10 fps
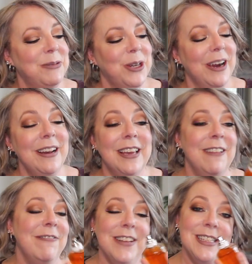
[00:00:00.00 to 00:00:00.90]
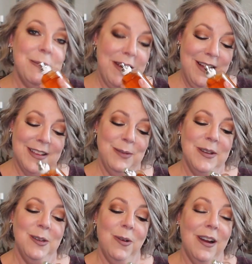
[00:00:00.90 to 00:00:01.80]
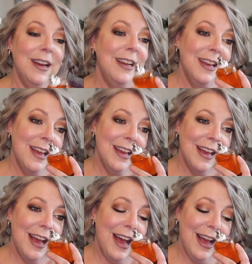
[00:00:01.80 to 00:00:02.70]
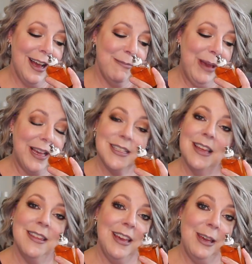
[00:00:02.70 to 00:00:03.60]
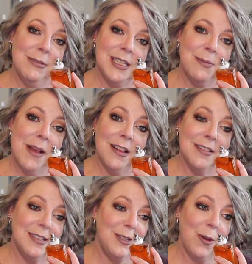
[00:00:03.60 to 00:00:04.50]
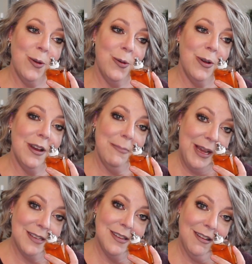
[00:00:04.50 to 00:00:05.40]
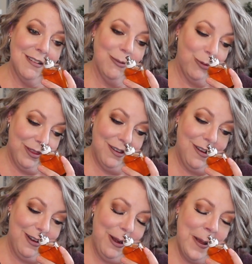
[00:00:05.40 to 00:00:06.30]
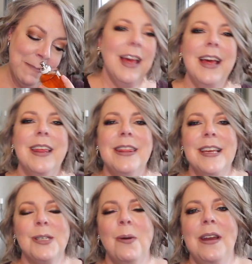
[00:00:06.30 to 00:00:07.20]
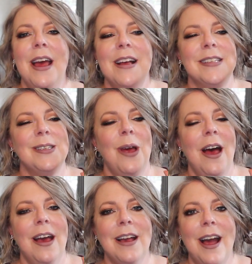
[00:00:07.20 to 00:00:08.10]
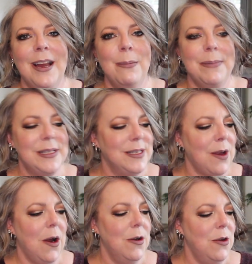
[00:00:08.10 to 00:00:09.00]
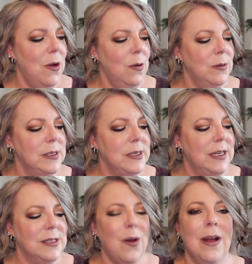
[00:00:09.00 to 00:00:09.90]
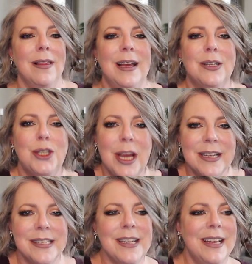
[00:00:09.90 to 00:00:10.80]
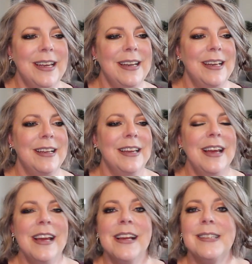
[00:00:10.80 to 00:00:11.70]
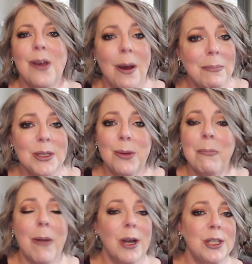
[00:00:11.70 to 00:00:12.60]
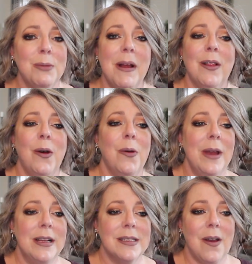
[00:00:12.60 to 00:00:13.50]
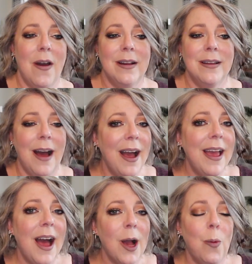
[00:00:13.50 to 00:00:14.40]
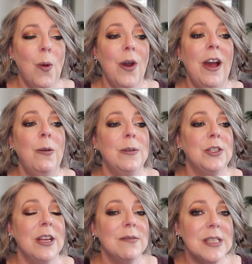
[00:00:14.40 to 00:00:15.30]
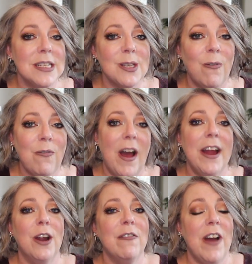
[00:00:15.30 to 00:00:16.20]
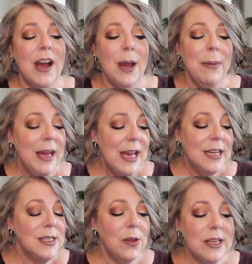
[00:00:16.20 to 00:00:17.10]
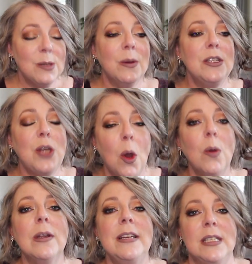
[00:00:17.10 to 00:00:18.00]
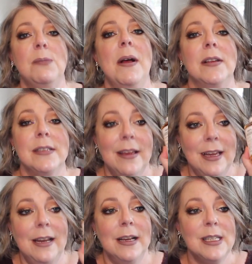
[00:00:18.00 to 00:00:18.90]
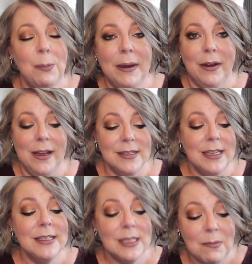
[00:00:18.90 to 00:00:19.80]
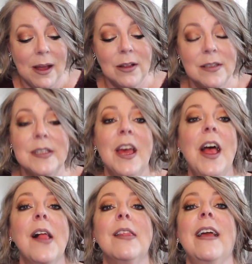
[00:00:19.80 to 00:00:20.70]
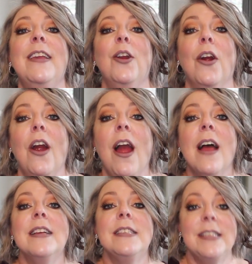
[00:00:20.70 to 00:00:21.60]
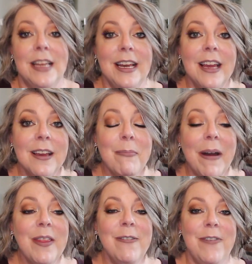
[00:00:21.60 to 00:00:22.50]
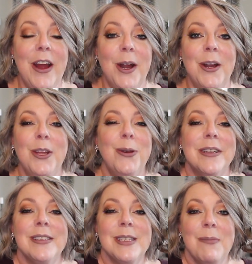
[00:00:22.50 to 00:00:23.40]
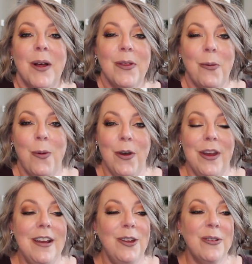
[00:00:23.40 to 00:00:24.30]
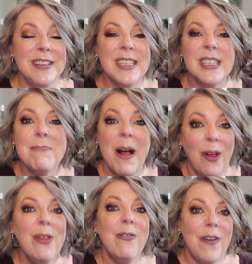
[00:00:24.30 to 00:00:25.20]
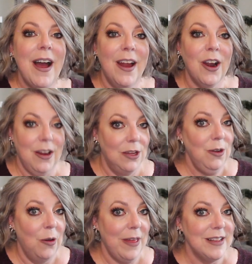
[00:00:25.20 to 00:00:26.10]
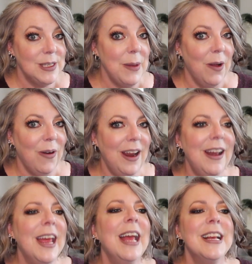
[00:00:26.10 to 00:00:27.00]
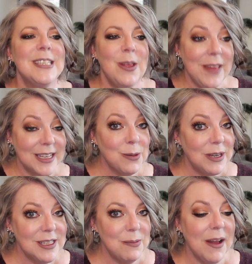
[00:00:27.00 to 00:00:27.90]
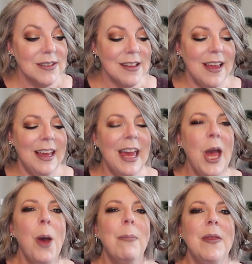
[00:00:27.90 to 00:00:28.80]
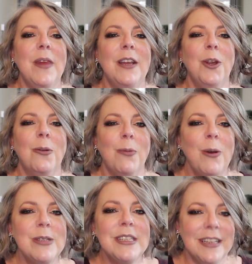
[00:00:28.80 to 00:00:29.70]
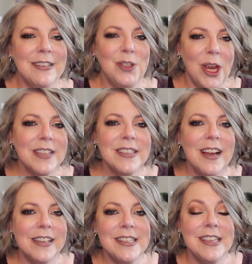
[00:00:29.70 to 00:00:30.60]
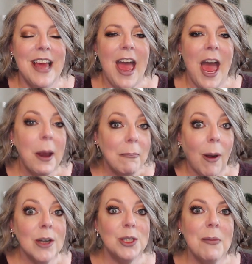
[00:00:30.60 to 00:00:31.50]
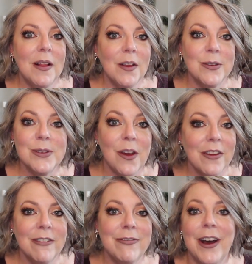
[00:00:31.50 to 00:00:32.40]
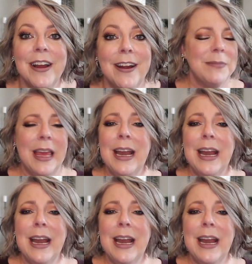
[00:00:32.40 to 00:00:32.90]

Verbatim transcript: I'm trying to convince my husband to wear it uh, because I think he would smell so amazing with it on. This one has uh, kind of bizarre notes. It's got like chestnut in it. It's got marshmallow. It's got guaiac wood, which gives this fire vibe. So this one totally smells like an experience. It smells like you're sitting by the fire. You can smell the wood. You can smell the fire. You know that smell, right? So that's what it smells like but then you're roasting chestnuts and marshmallows on the fire.